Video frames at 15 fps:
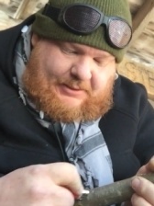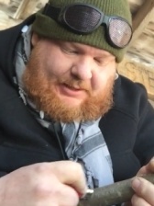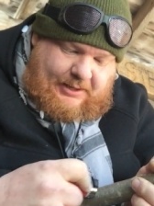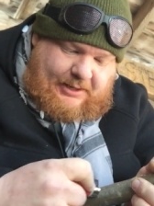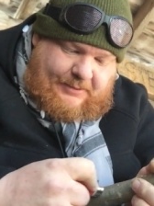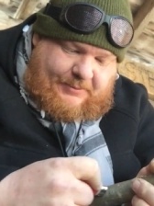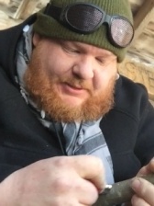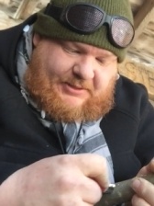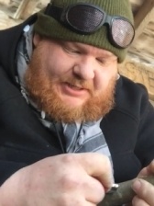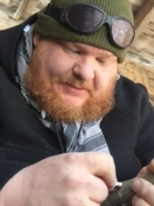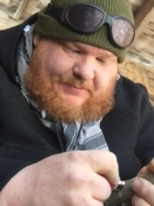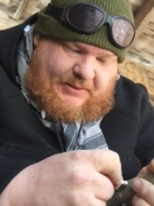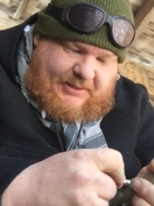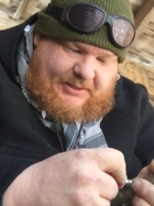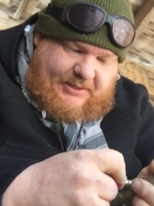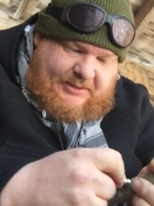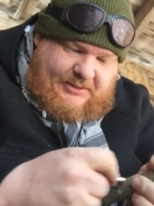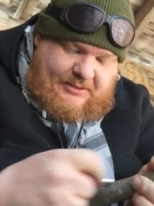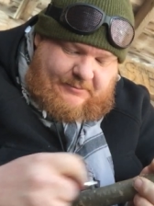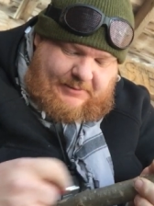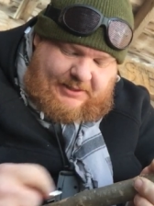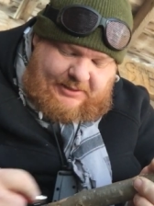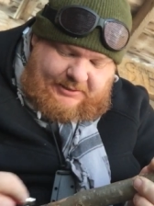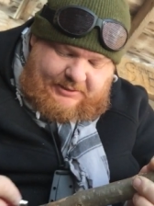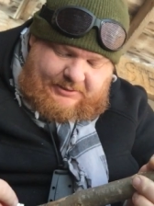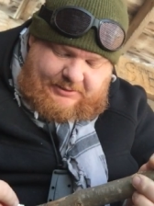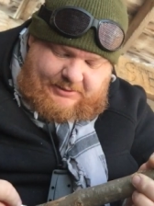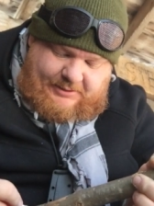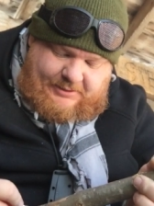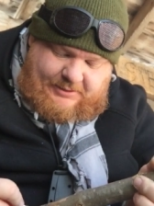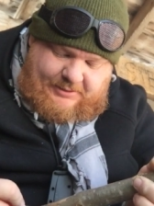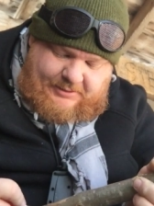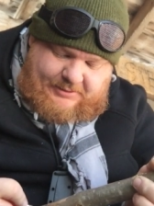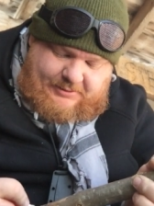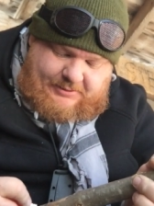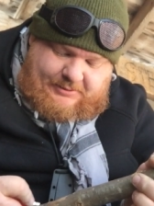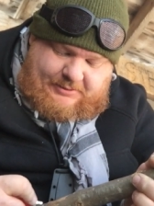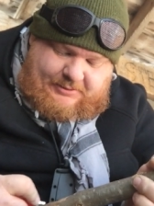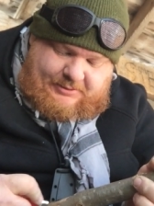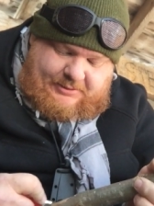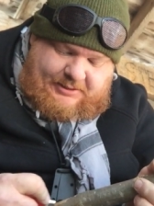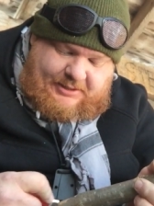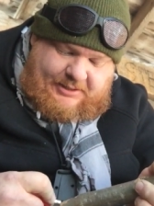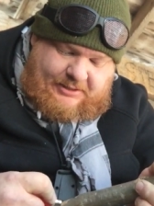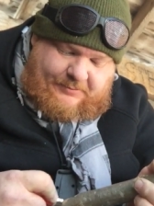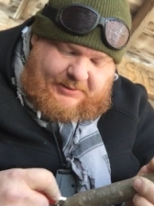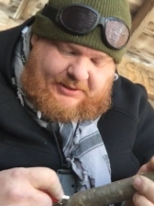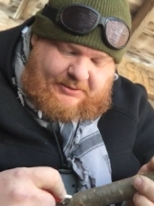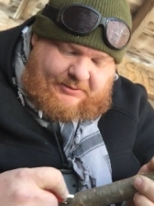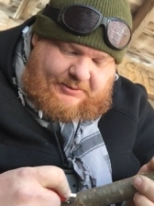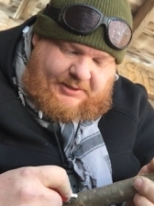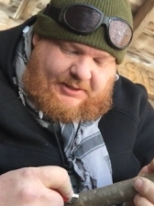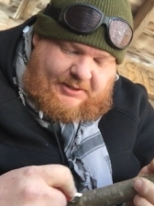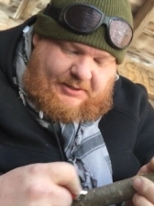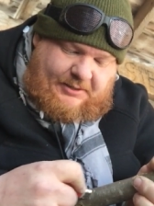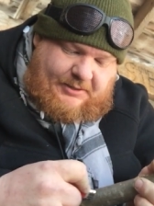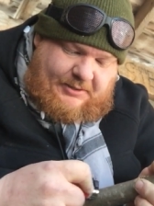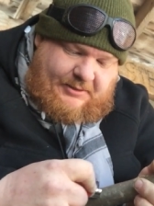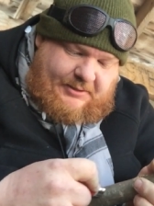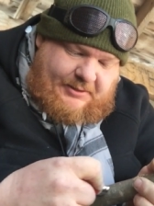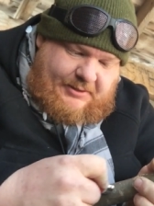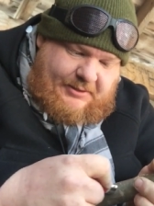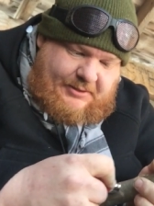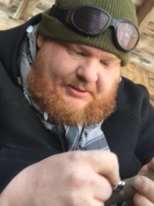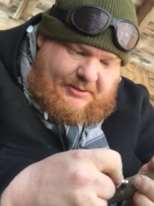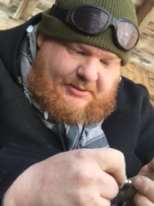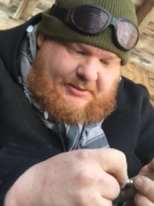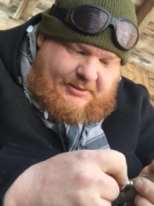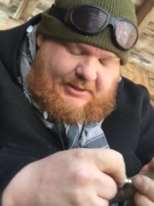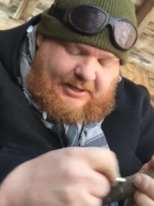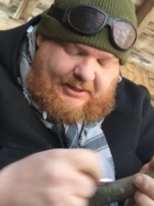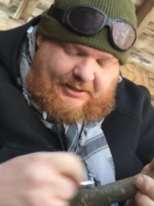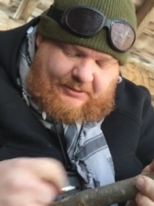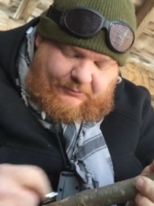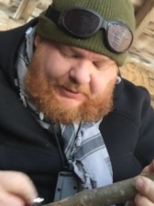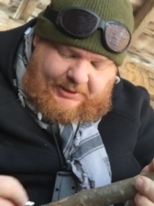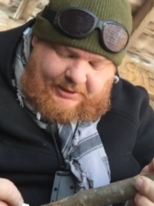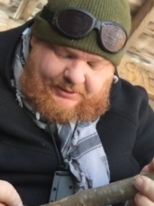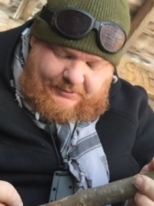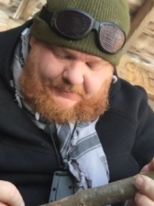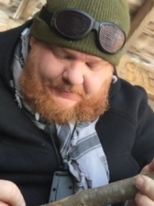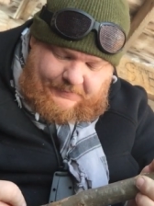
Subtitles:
And I've been dumping it into my little tinder bundle there, getting it ready.